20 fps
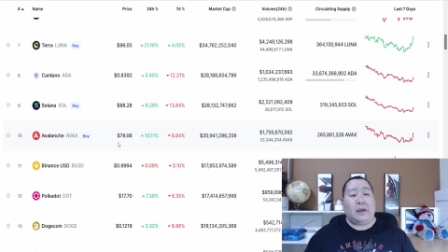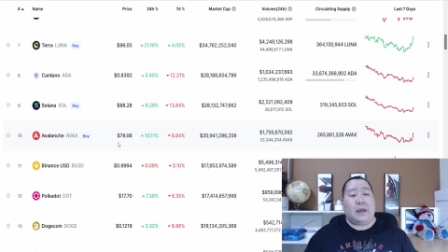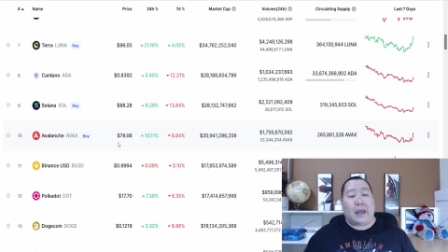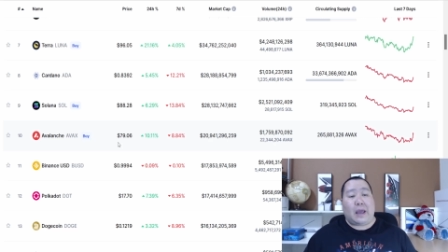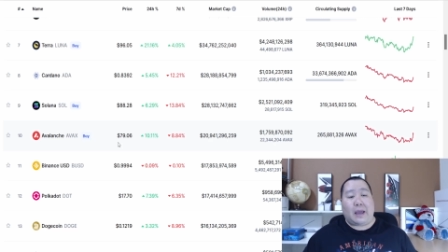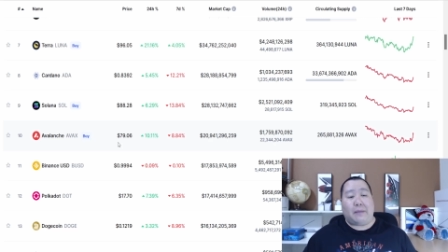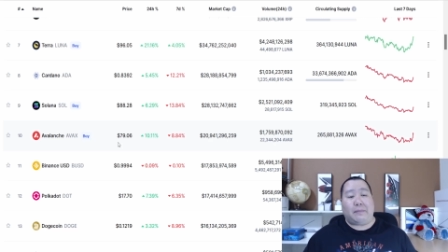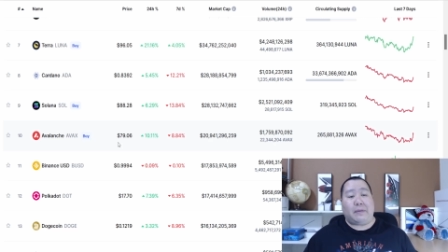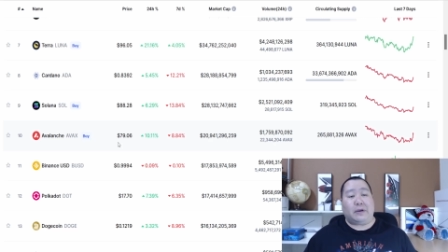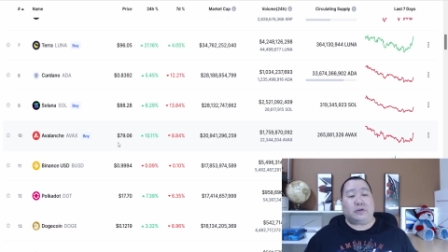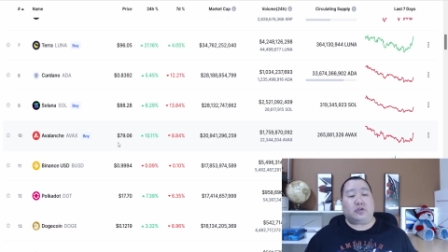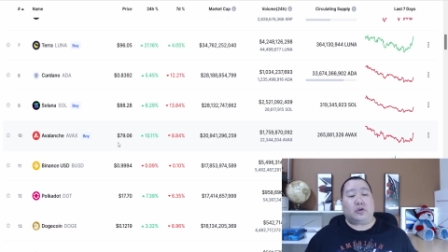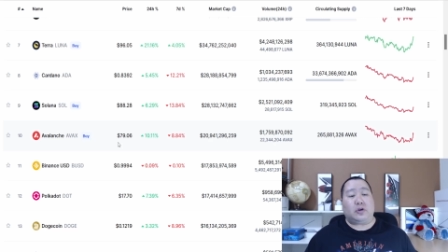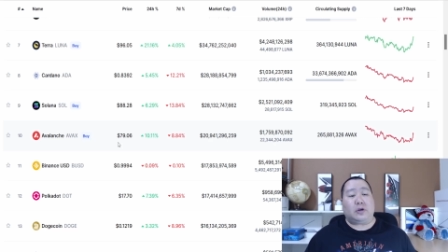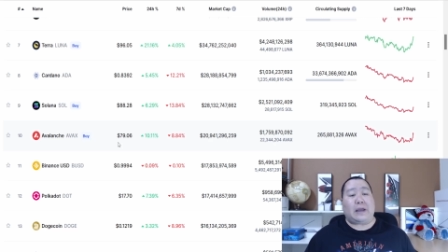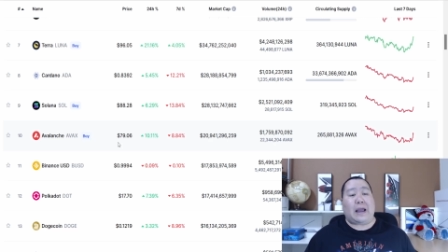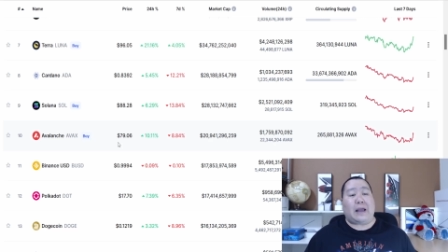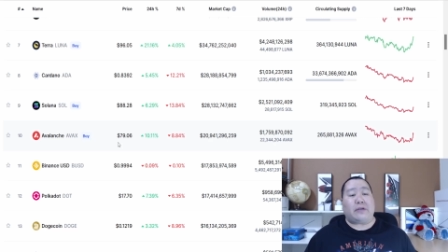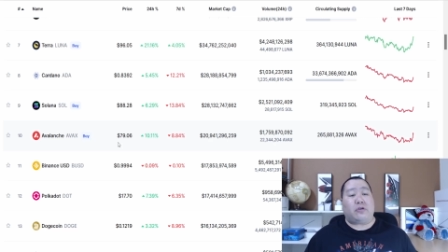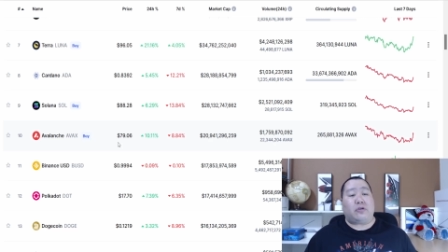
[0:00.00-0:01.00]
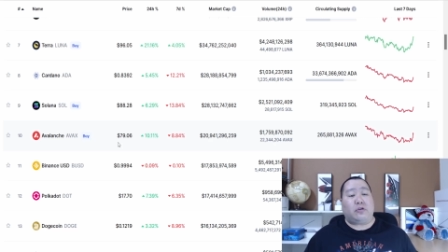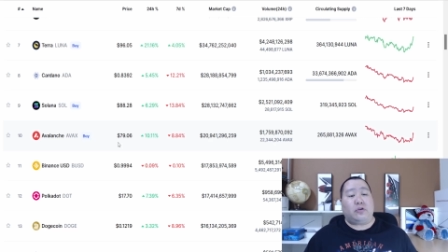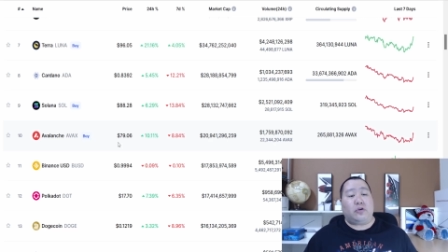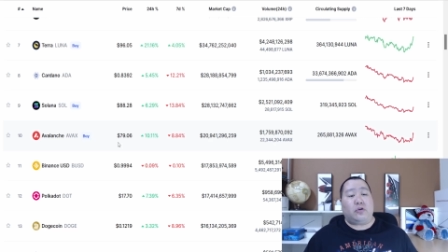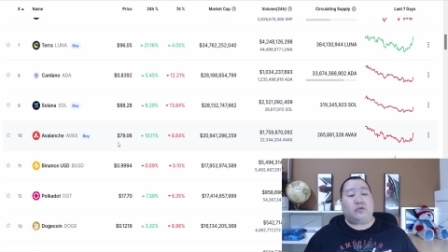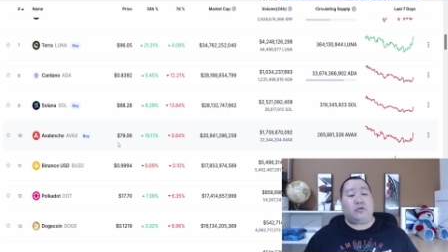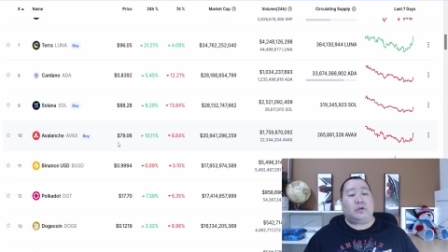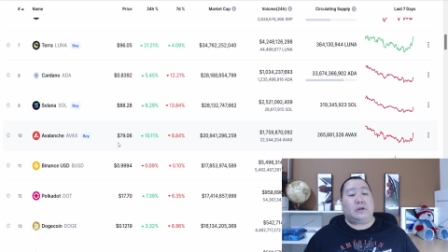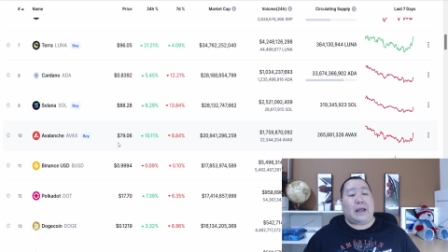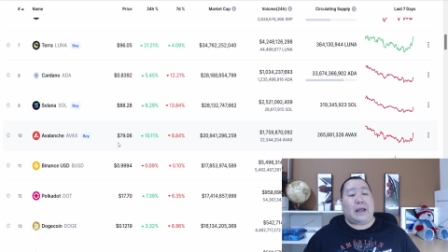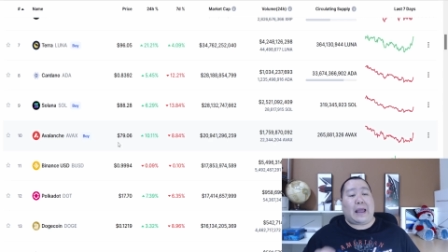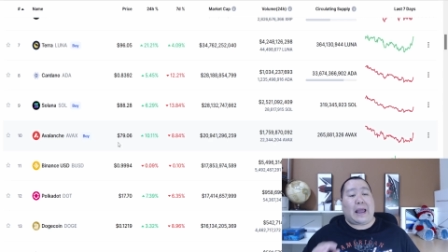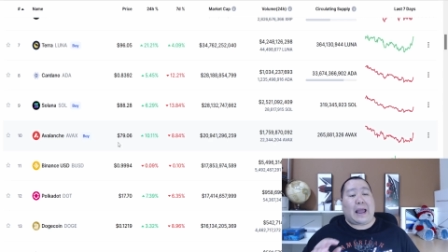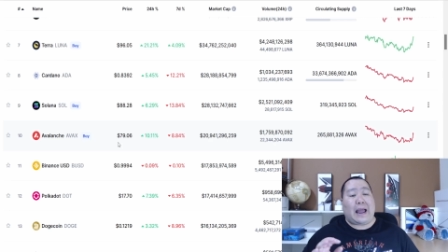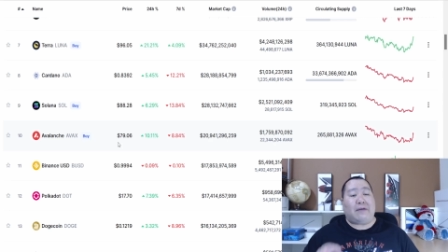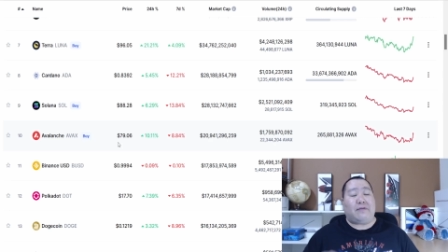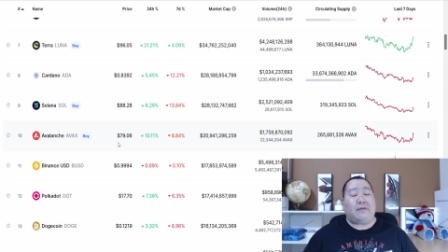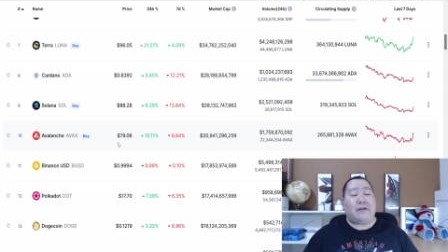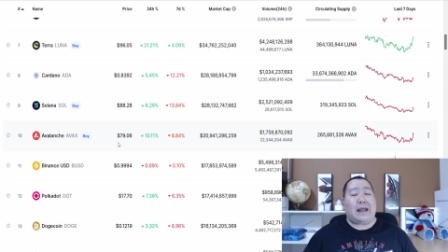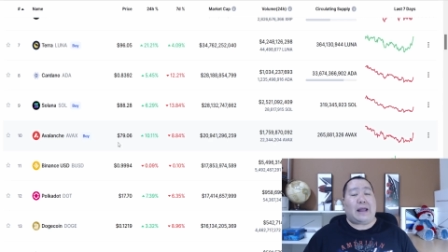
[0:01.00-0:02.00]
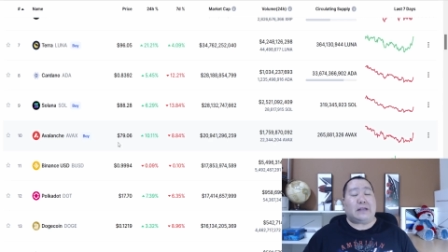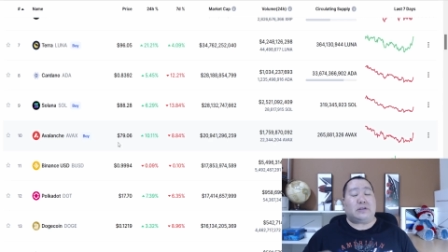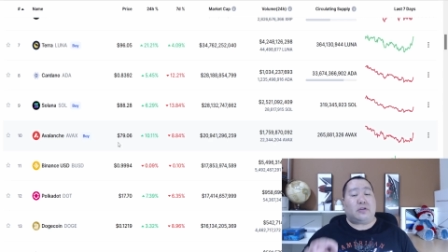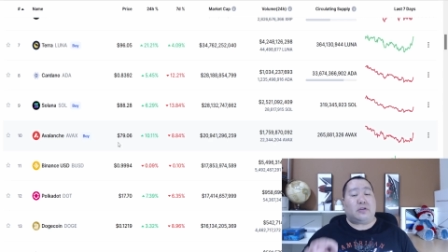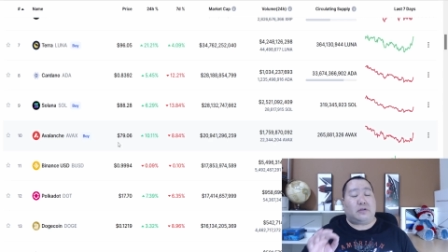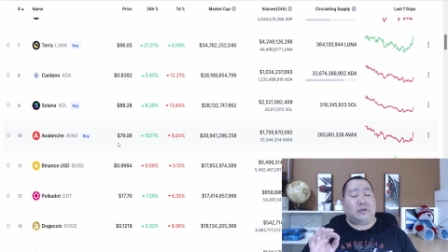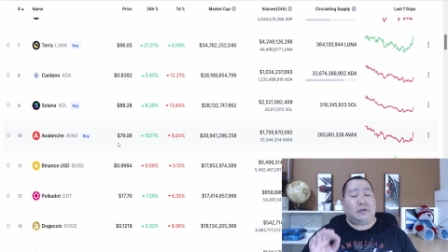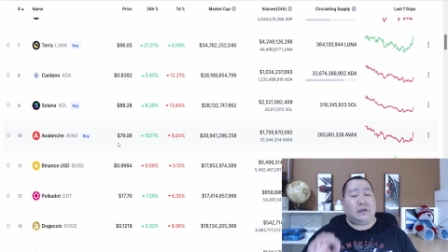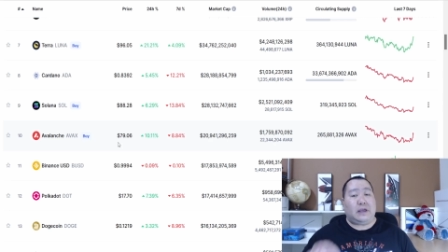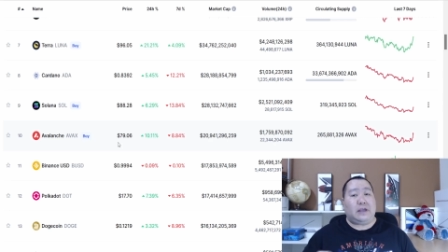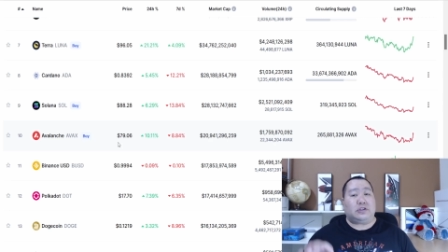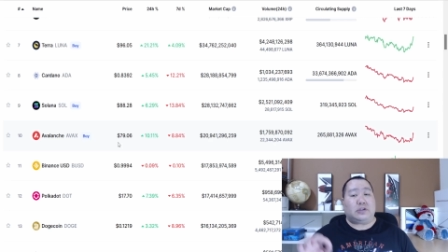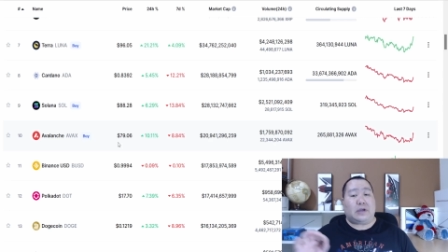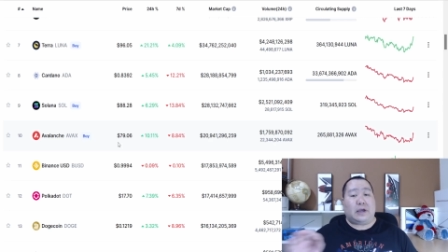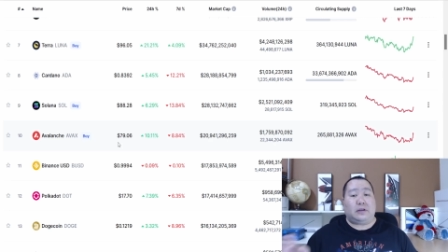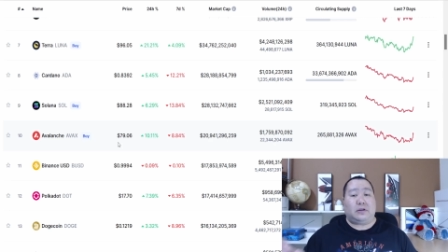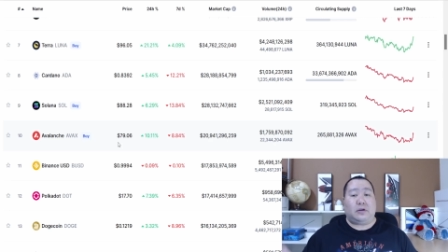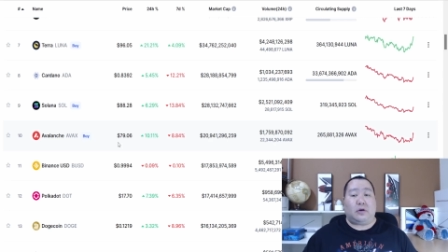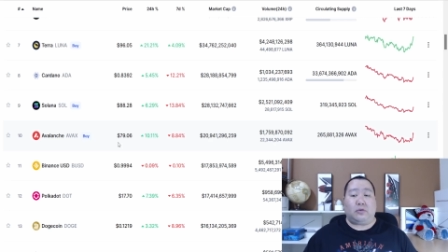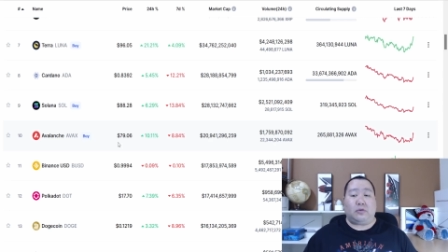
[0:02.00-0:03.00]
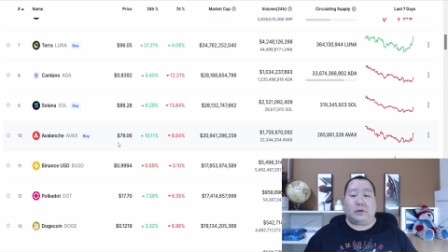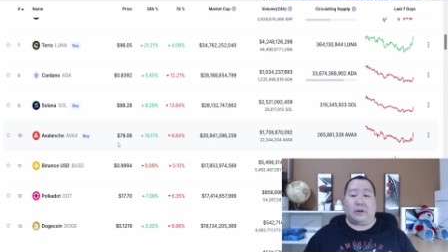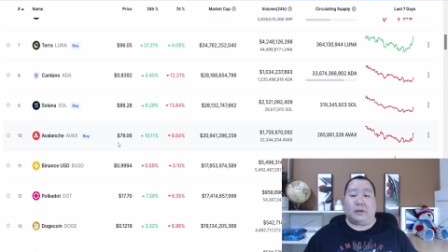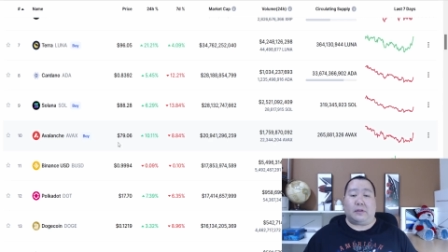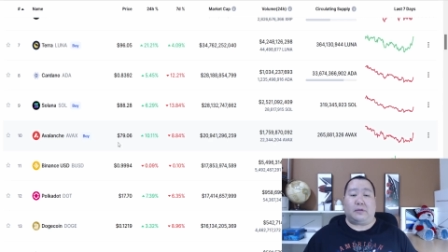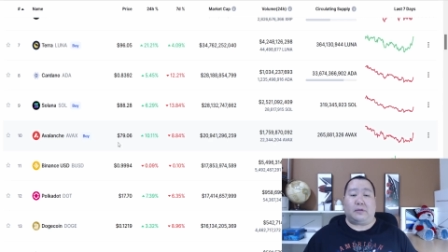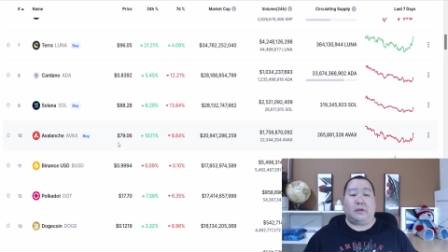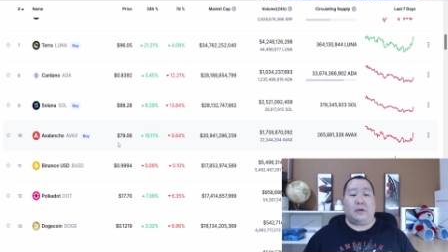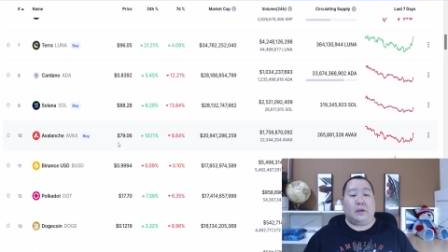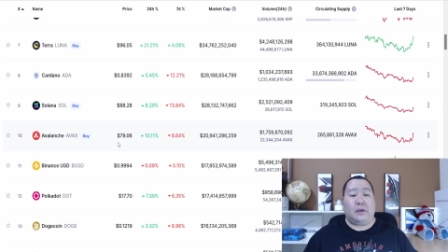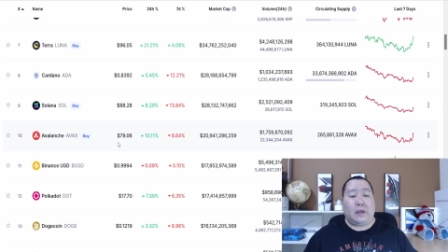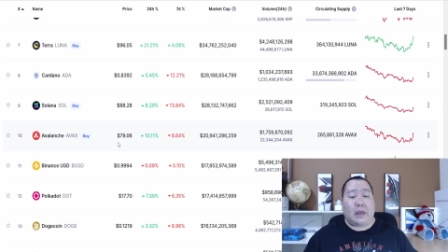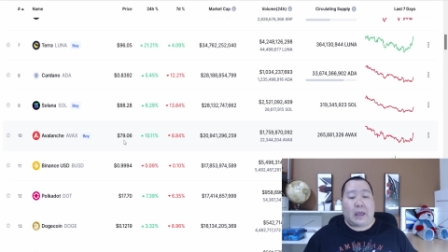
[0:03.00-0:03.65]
And make sure you guys are using the Avalanche C-Chain tokens.